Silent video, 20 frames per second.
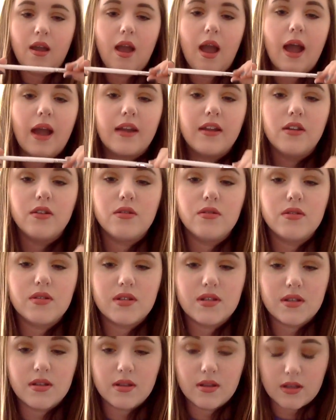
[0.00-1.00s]
I
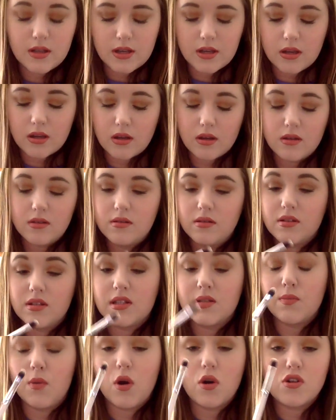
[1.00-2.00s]
used the
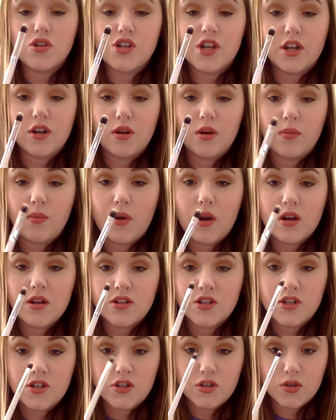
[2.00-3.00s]
small shader
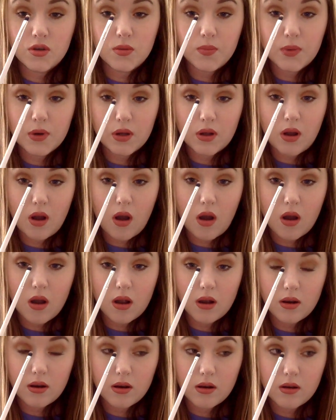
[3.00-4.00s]
brush to put
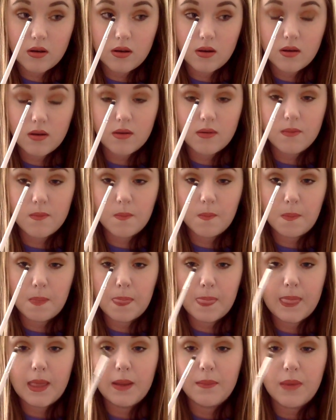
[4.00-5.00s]
on
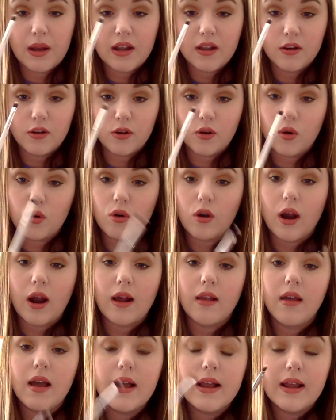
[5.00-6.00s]
my inner corner
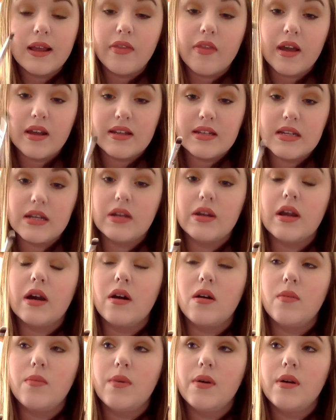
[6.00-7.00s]
highlight, and that did
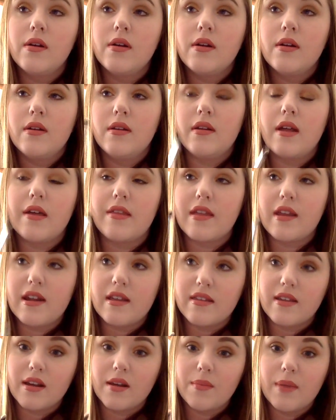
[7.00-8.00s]
help, now that I
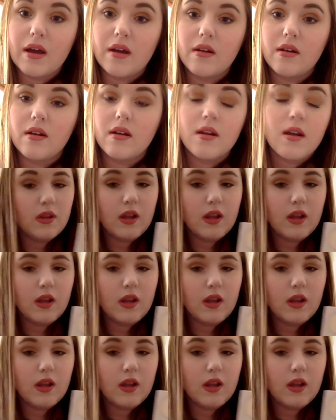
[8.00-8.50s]
think about it.